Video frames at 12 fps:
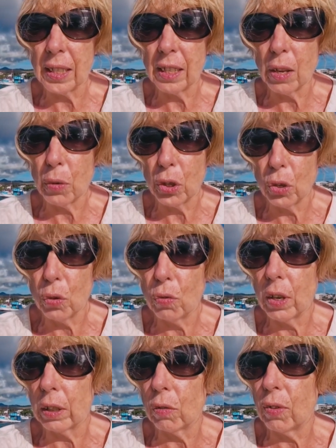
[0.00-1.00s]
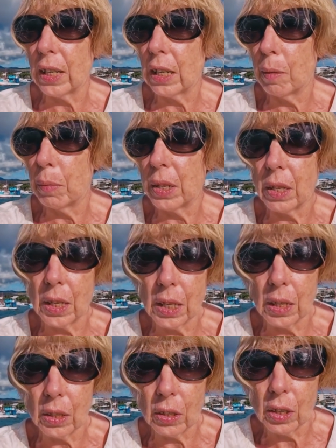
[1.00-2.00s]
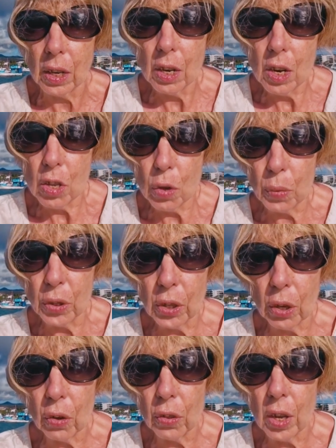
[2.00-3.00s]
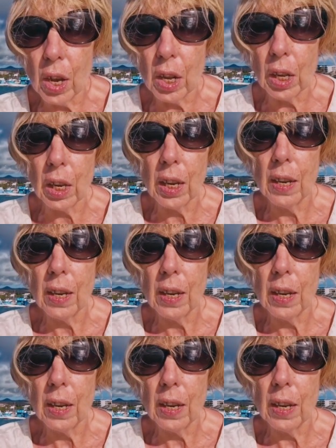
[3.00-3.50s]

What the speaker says: said there were 2 little red limpety things that were stuck on the hull.